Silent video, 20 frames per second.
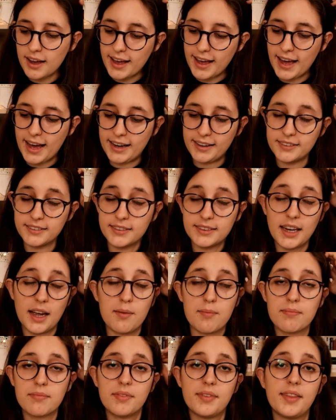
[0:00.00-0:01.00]
And yeah,
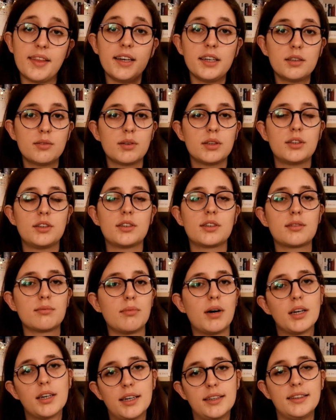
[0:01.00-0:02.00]
these were just
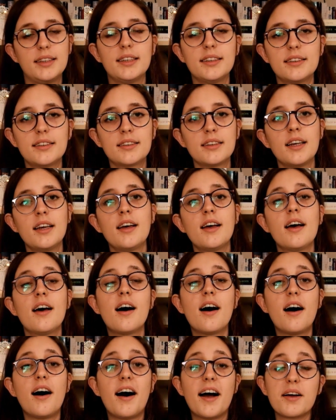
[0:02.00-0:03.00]
my ideas.
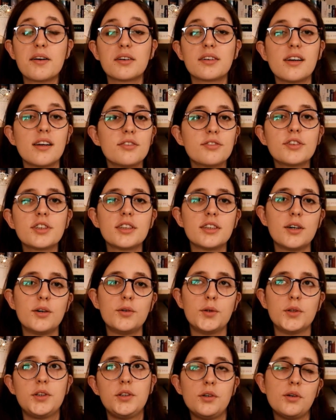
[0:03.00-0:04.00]
I would love to know
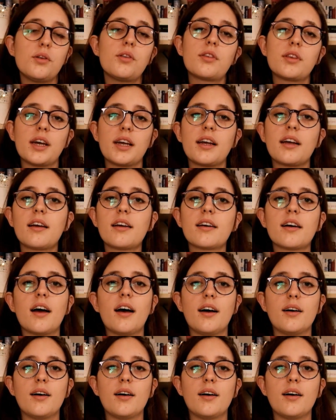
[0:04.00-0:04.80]
what you think.